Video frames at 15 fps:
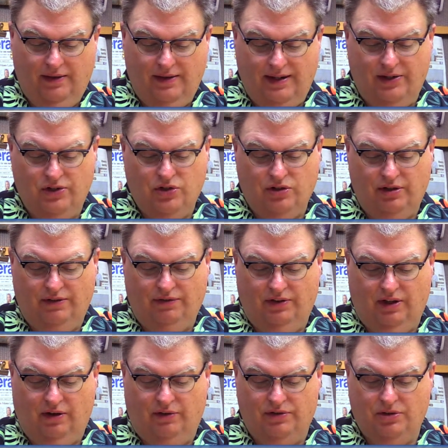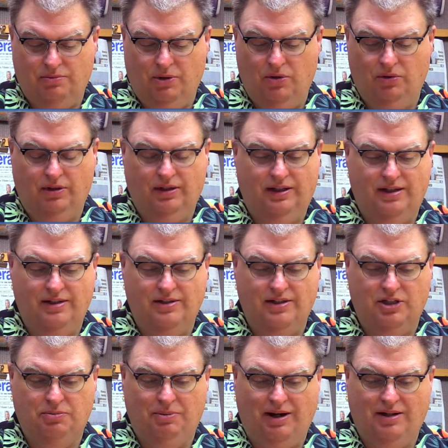The easterly flow of smoke is
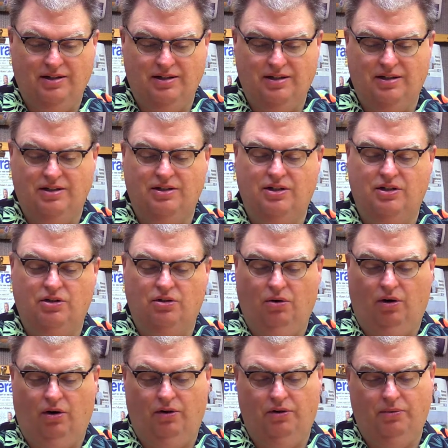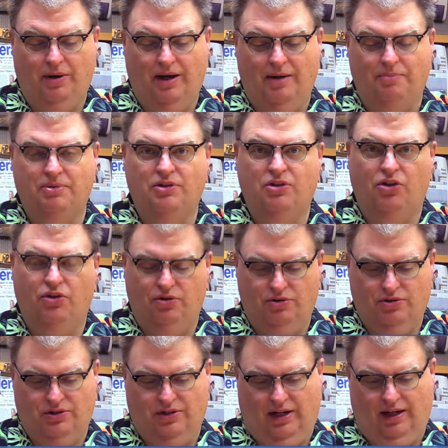expected to continue all the way up to
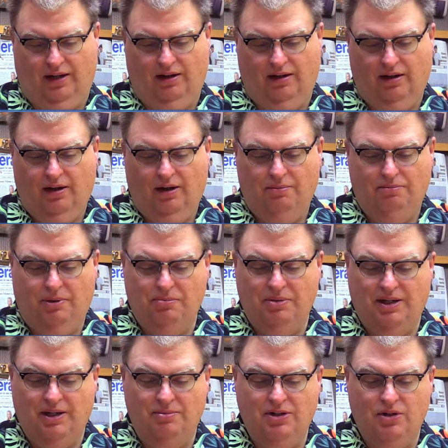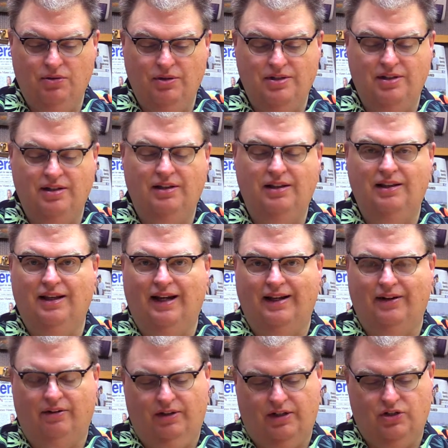Thursday, but become increasingly
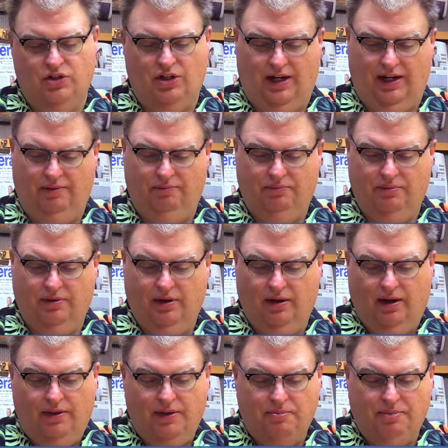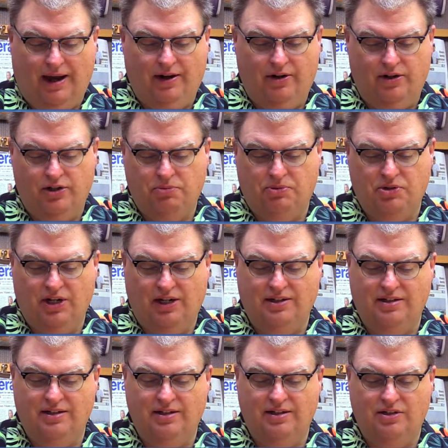lighter each day. The pattern is
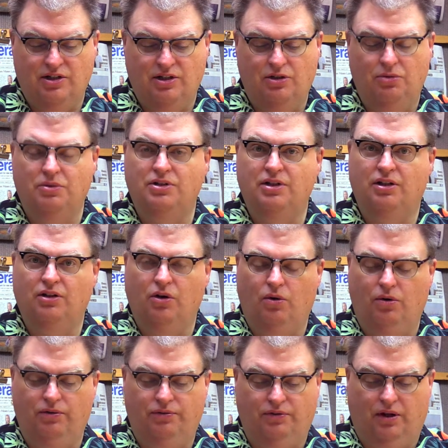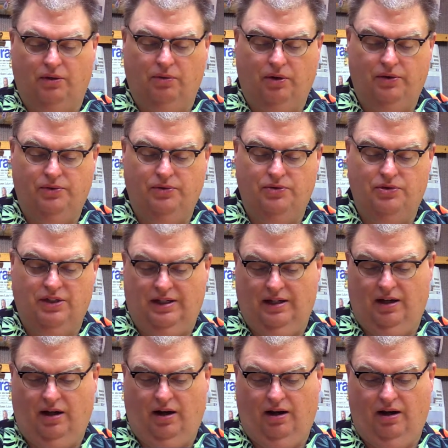projected to continue until a cold front rolls
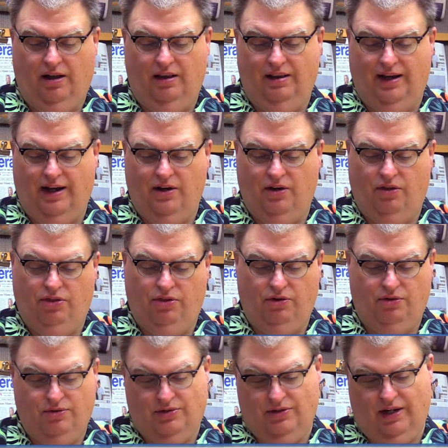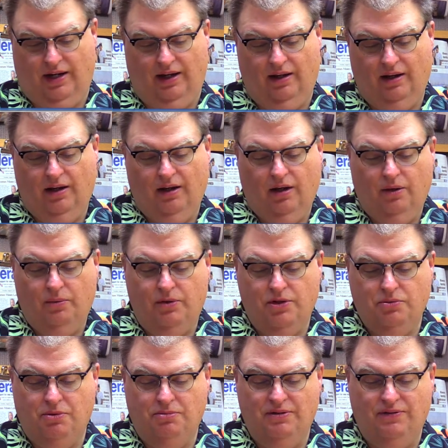in late Thursday,
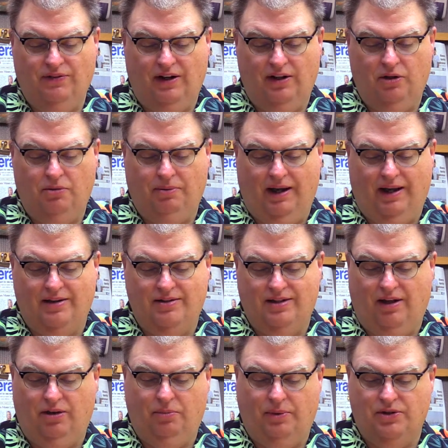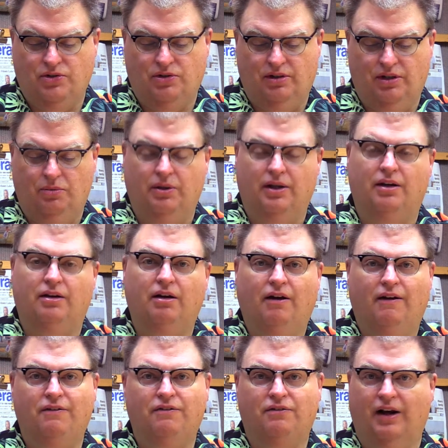which will be followed by a southwesterly wind
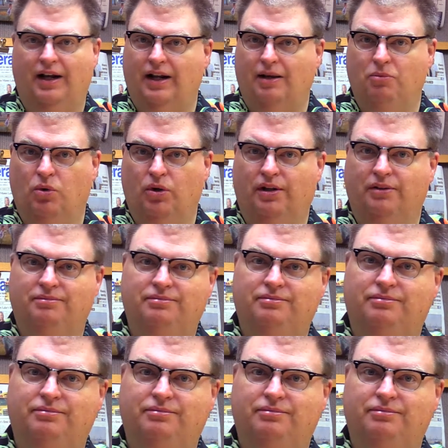Friday morning.